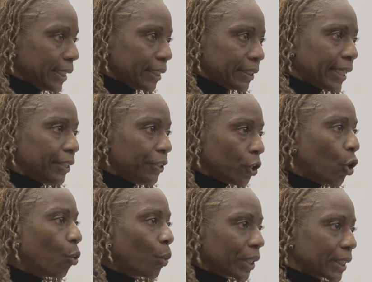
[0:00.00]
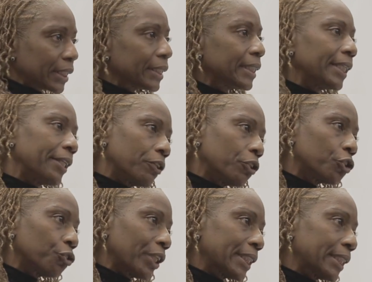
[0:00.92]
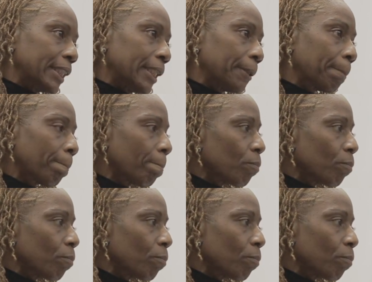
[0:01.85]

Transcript: it is that they're addressing.